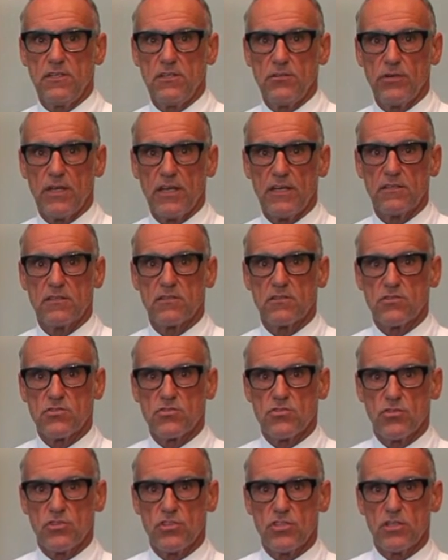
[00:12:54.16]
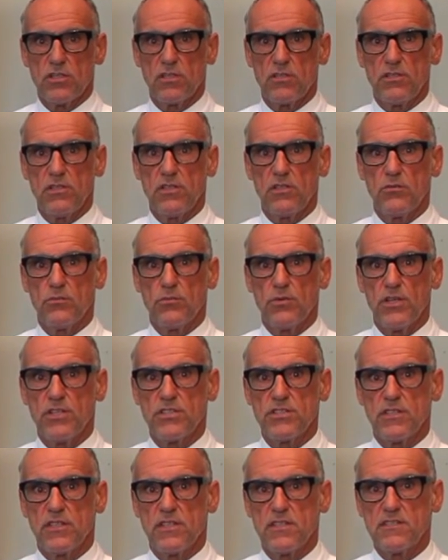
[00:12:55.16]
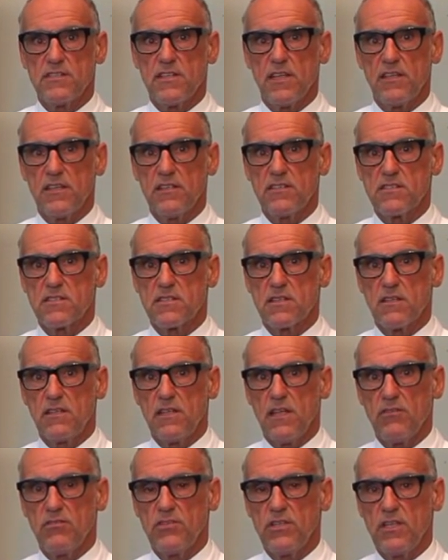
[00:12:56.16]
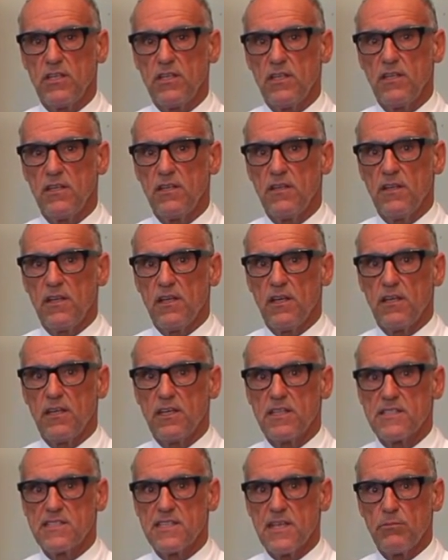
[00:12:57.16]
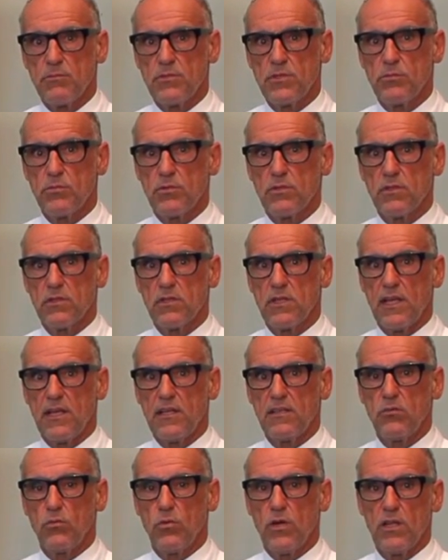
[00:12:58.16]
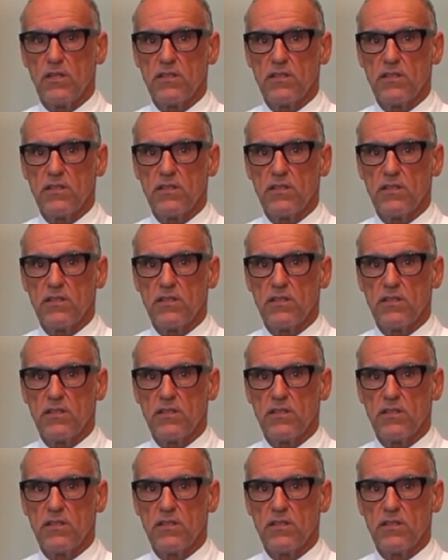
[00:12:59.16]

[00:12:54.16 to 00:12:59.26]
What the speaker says: direct surgical decompression is that it's definitely an acceptable and